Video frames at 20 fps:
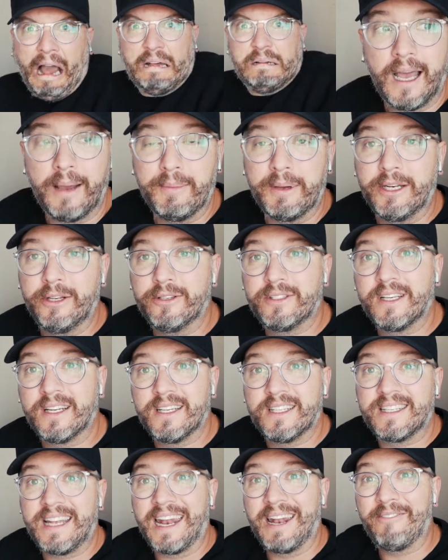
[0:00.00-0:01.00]
I mean, New
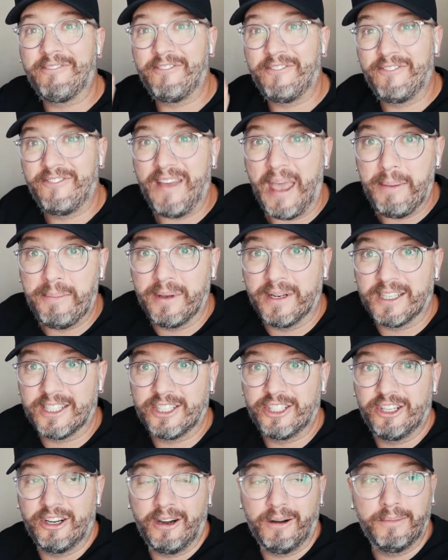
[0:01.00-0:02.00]
Zealand's done a fabulous
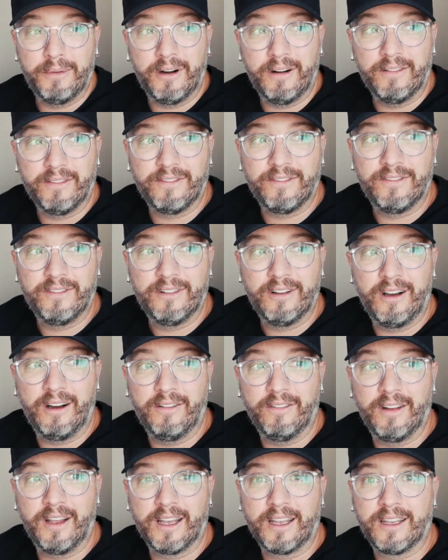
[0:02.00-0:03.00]
job of
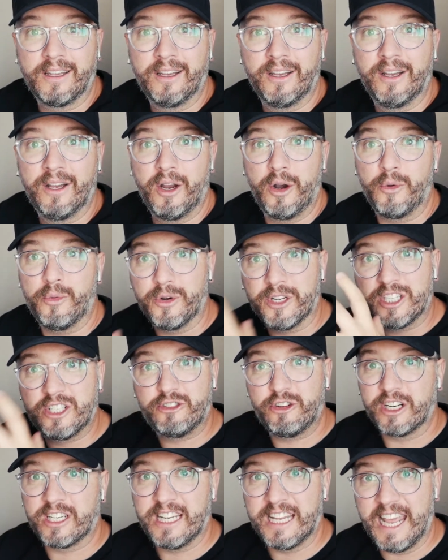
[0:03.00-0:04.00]
like
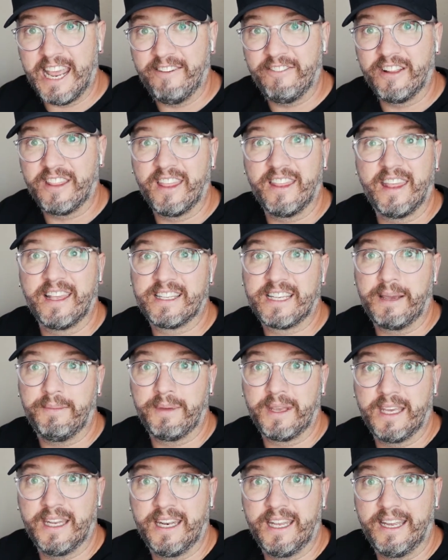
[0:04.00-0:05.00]
restricting everything that's
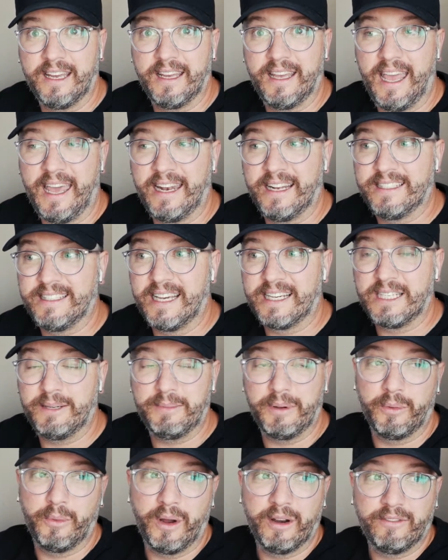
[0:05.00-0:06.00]
coming in here, and it's actually
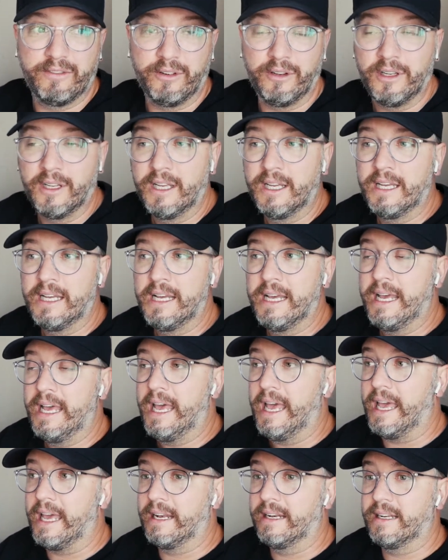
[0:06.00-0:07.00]
been wonderful.
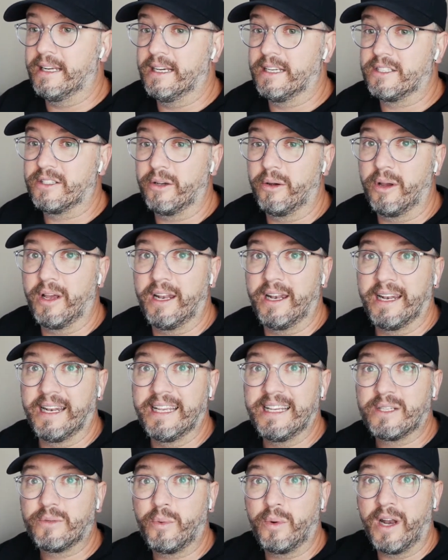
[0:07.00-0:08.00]
And so at
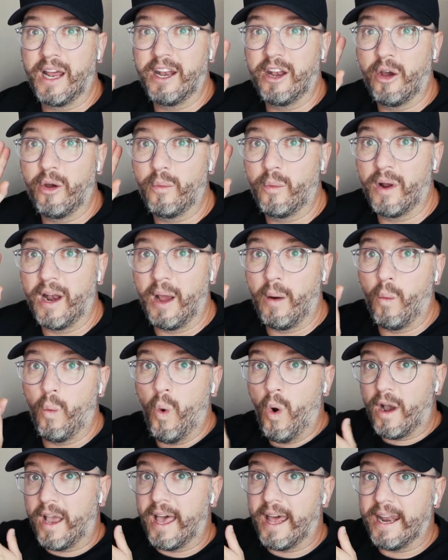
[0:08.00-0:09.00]
least when I
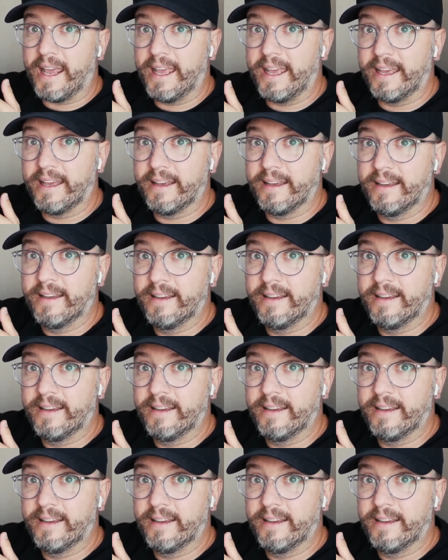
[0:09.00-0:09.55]
walk out of here,